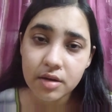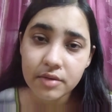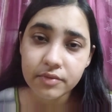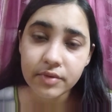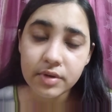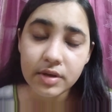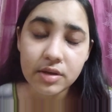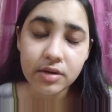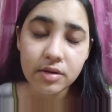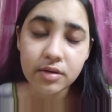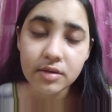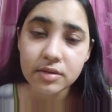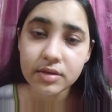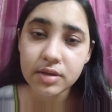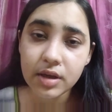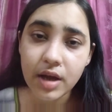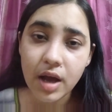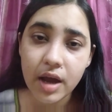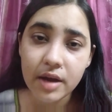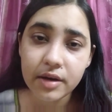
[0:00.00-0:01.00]
We don't
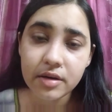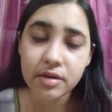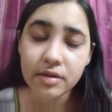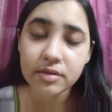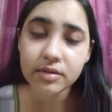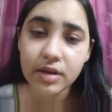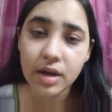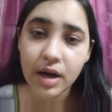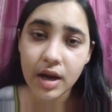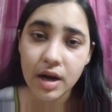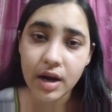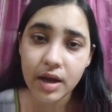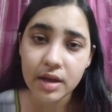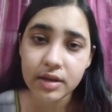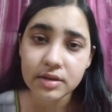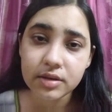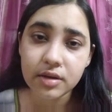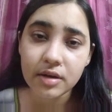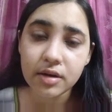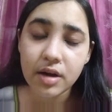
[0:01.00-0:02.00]
say I took the
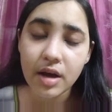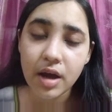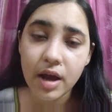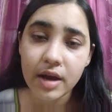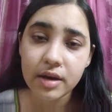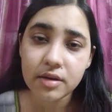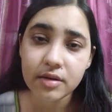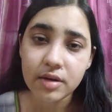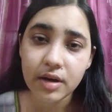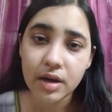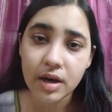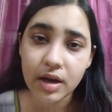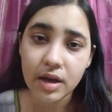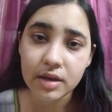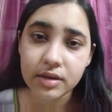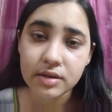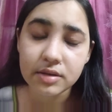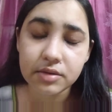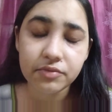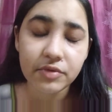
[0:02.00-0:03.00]
lunch or I took a
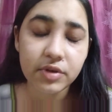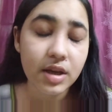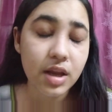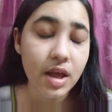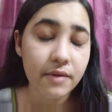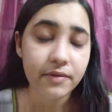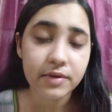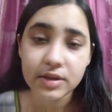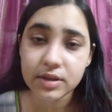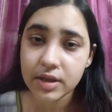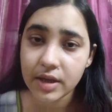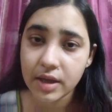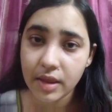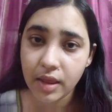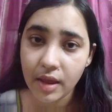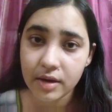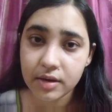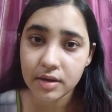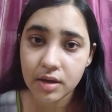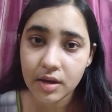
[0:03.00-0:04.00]
lunch. We never say
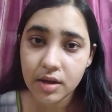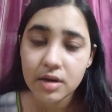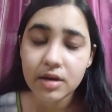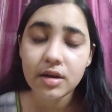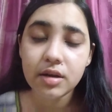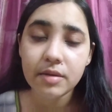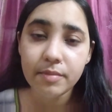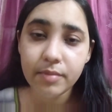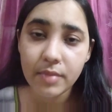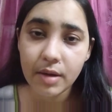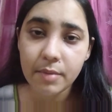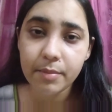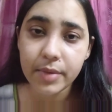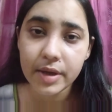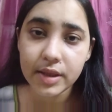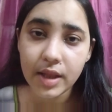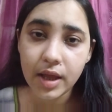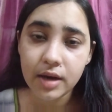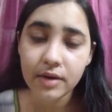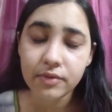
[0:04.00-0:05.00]
that. Remember
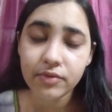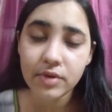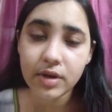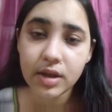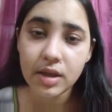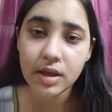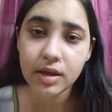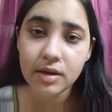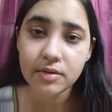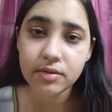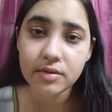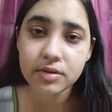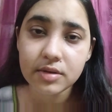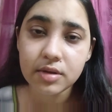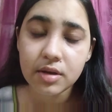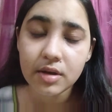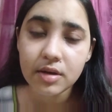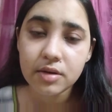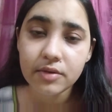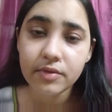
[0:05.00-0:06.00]
that we
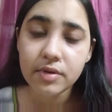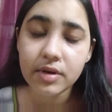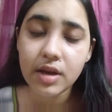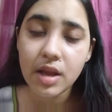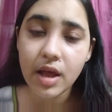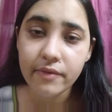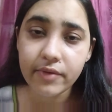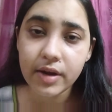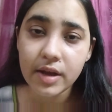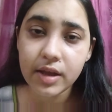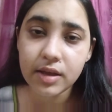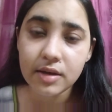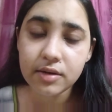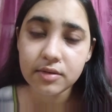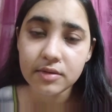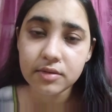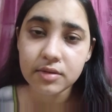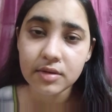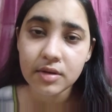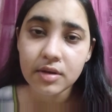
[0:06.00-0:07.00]
never
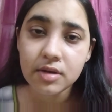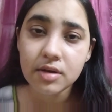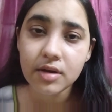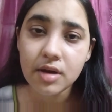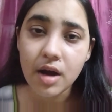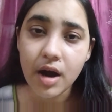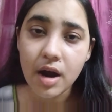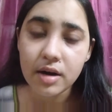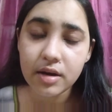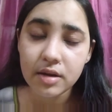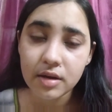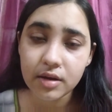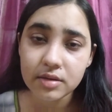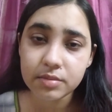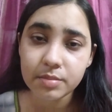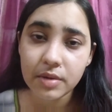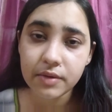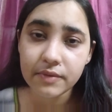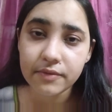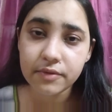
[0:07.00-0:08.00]
use articles
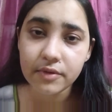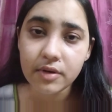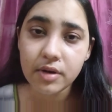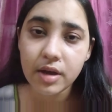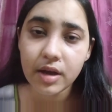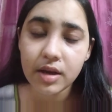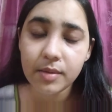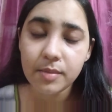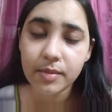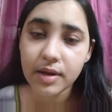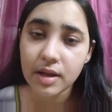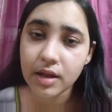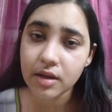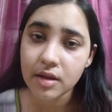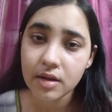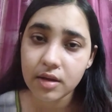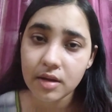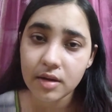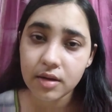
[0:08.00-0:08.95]
before any meal.